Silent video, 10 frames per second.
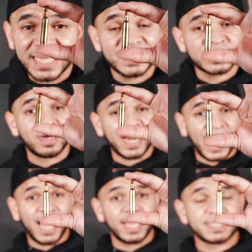that this gun
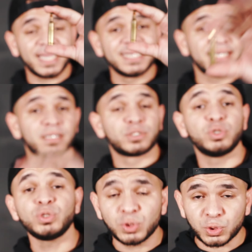has is either
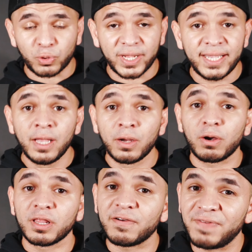223
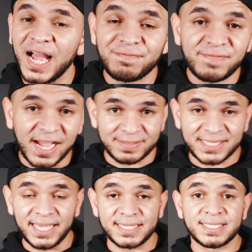or the
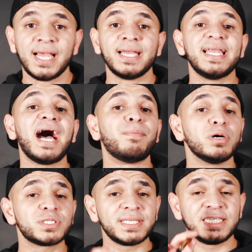5.56. Now,
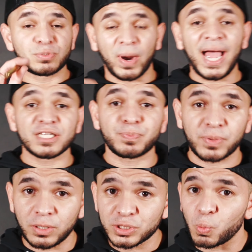most of these rounds,
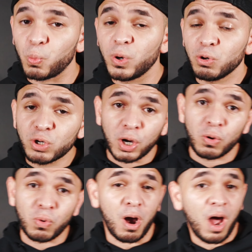bros, will
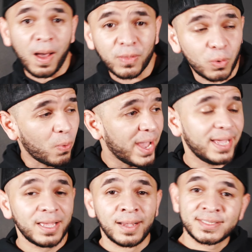go all the
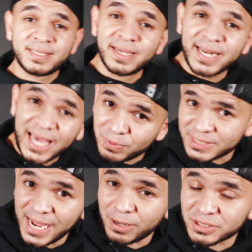way to the
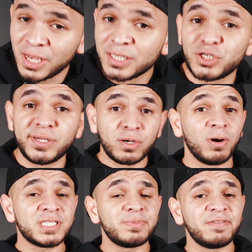neighbor's house, so you're
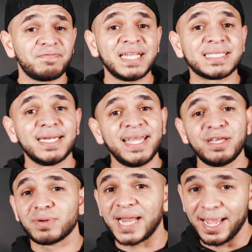going to be facing
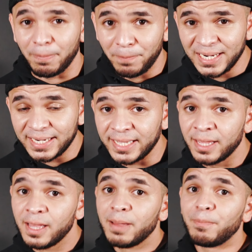legal liability.
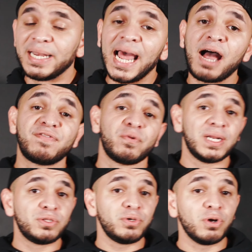But now, if you
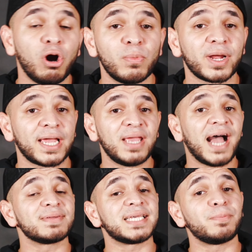really do homework and you
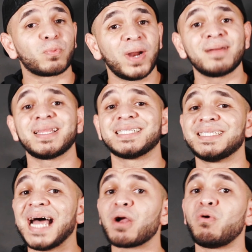have a type of round that's
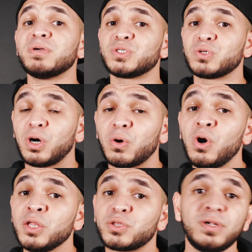not going to
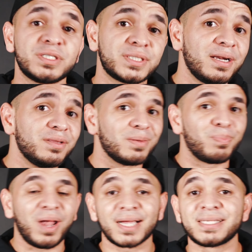go through your cylinder
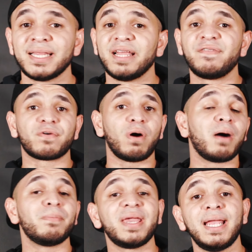blocks, then for
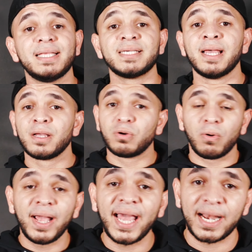all means,
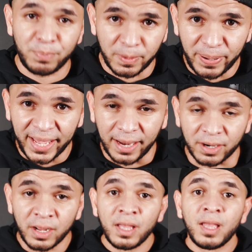go ahead and
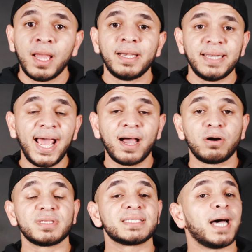prepare.
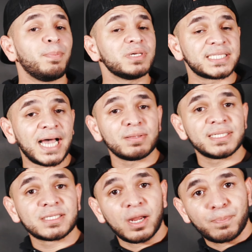Now, the type of sound
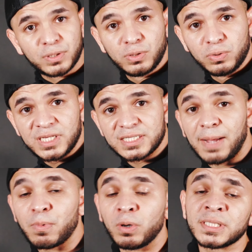this gun produces,
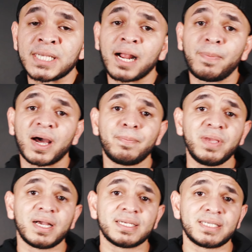I'm going to talk about it
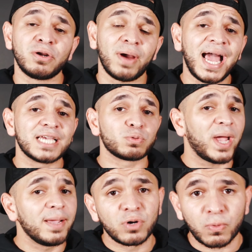because, you know, it has
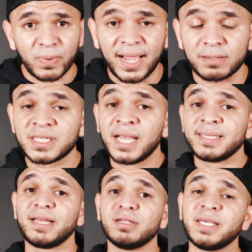way more rounds
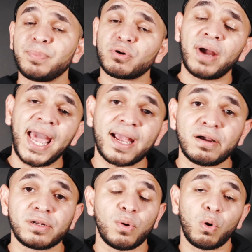than your typical
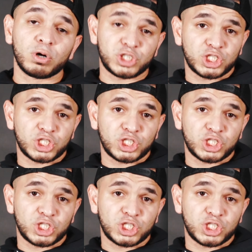handgun or